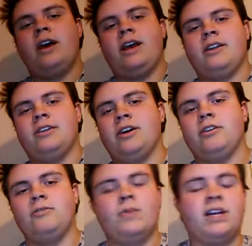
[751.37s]
and
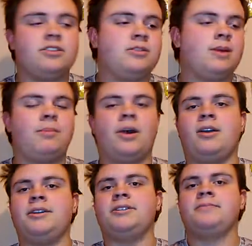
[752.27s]
went out to my
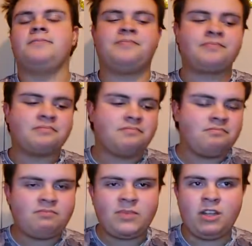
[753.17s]
pond,
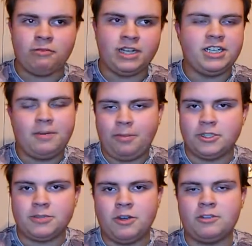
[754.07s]
rigged it up
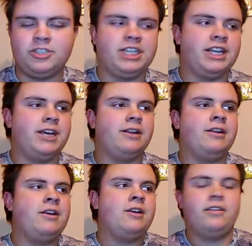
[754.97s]
on a small jig
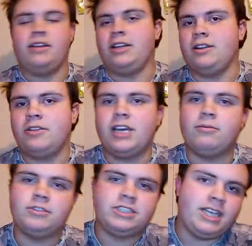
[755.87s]
head, thinking, okay,
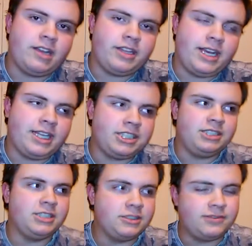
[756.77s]
we'll see how the
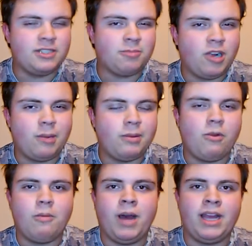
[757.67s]
action is. Fish probably
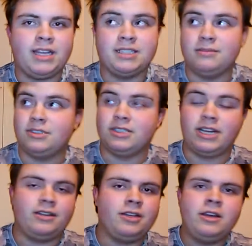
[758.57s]
won't bite because it was
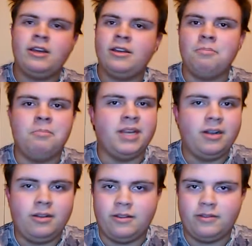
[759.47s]
like
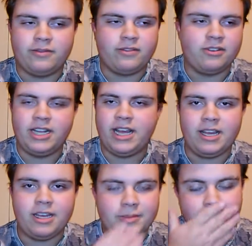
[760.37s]
middle of the
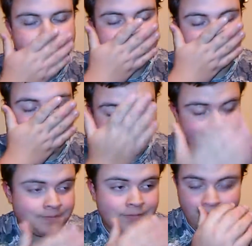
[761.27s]
day. I mean, it was
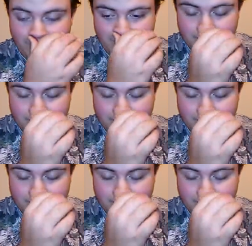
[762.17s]
hot. Like,